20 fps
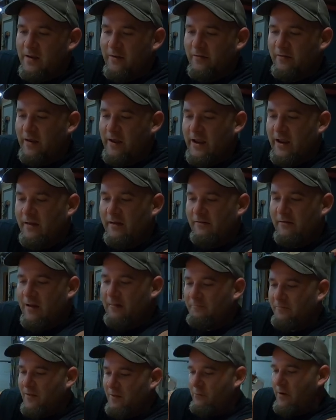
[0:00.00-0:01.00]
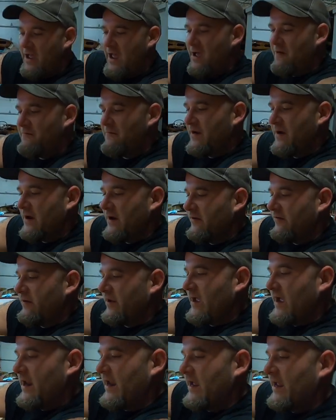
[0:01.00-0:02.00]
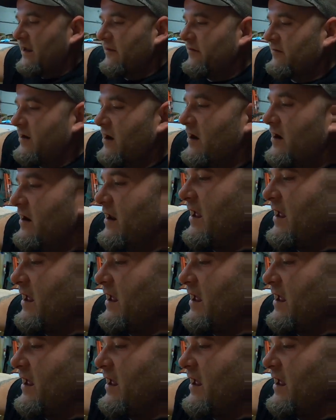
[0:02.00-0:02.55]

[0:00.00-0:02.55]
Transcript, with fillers: See, the way I figured is you kind of got to start